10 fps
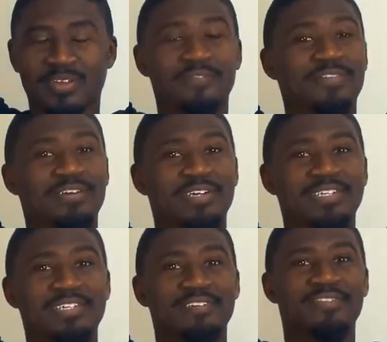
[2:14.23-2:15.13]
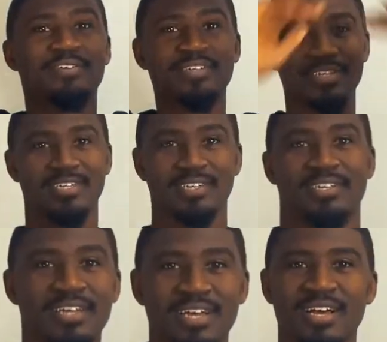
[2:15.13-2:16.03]
Very good, very good.
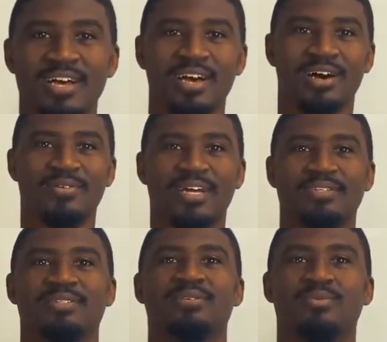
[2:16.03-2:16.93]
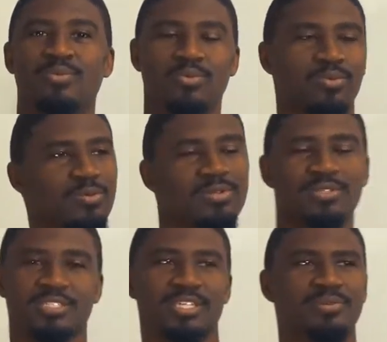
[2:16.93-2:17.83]
All right,
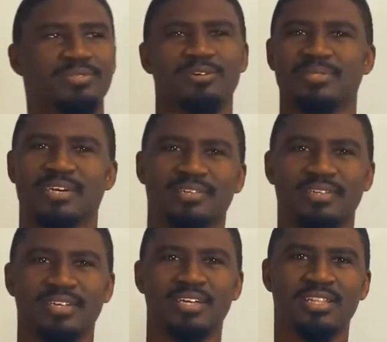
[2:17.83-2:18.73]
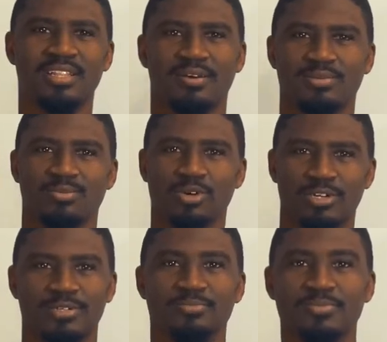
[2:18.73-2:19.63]
shake those arms out. That was some work.